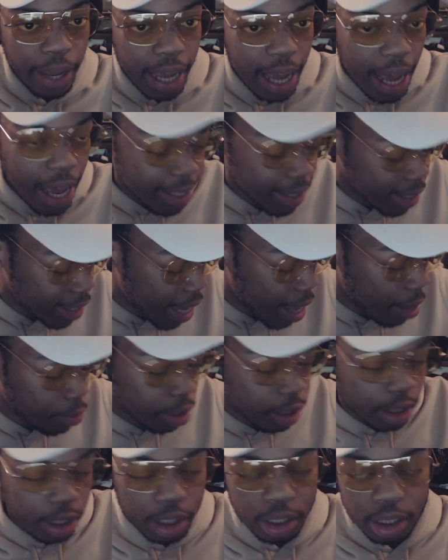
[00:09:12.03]
Anyway, guys,
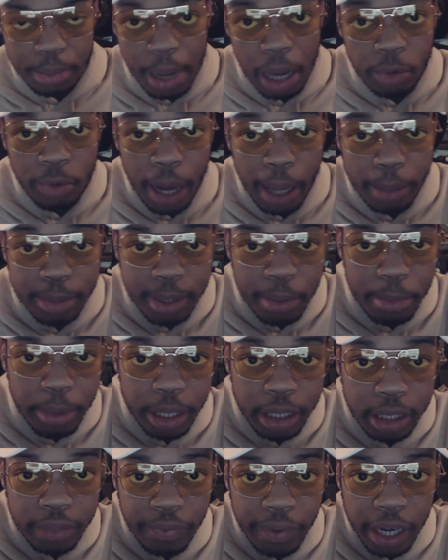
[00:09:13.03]
that just about wraps
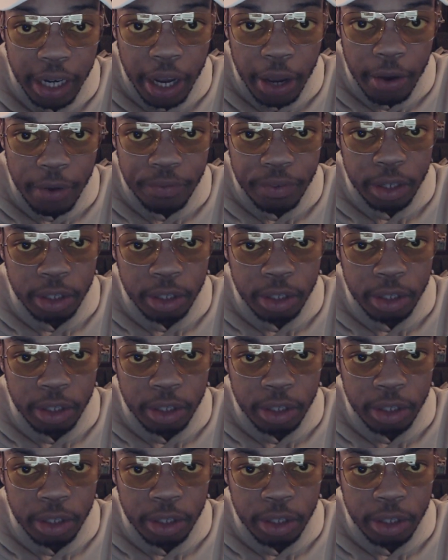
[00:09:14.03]
up this video.